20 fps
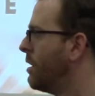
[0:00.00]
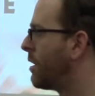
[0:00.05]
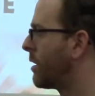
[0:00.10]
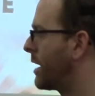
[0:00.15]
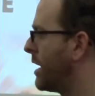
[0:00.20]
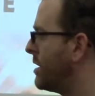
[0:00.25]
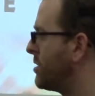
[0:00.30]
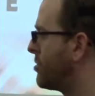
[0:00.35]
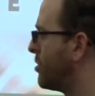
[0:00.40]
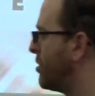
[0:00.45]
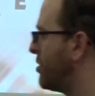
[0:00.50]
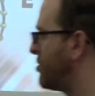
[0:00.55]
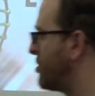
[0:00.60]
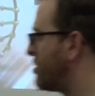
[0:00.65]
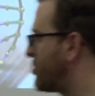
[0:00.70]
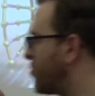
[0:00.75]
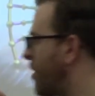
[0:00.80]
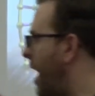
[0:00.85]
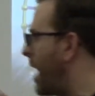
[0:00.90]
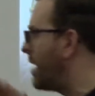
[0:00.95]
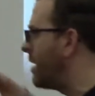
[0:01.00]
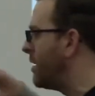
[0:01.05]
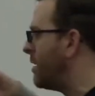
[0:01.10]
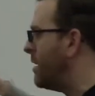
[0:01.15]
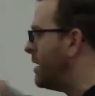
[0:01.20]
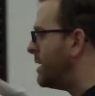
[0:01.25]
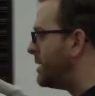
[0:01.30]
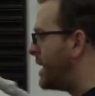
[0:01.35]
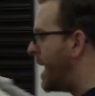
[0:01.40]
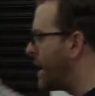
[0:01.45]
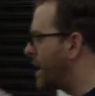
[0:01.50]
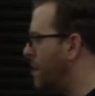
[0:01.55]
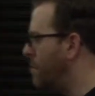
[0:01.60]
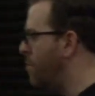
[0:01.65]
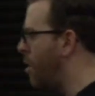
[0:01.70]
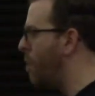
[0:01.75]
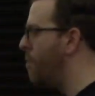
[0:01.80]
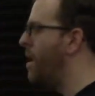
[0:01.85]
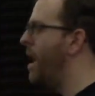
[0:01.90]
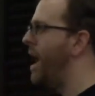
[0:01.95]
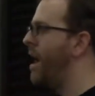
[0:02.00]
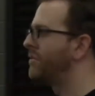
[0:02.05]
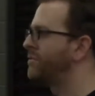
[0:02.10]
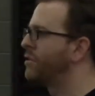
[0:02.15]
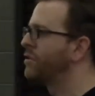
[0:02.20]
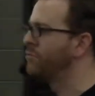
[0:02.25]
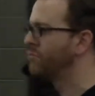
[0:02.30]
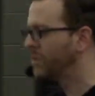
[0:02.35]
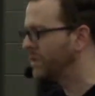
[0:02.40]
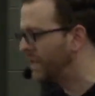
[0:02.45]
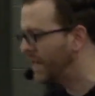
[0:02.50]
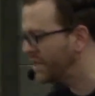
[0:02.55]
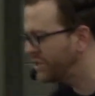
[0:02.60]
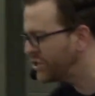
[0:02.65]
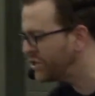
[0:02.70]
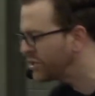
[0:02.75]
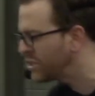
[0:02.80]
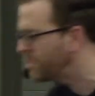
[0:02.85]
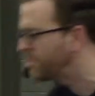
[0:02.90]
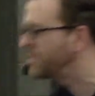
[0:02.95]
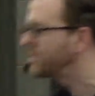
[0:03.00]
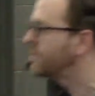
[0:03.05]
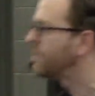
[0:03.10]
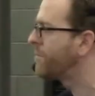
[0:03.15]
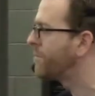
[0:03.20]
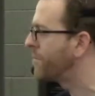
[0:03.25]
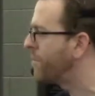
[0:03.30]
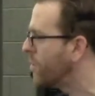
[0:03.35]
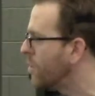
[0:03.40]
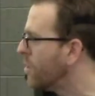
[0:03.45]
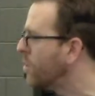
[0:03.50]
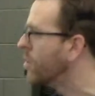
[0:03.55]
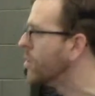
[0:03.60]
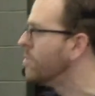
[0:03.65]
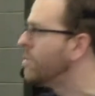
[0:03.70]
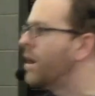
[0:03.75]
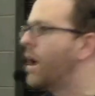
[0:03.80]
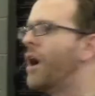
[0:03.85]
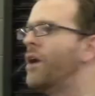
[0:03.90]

Okay, so just try to take a moment after the relationship is affirmed,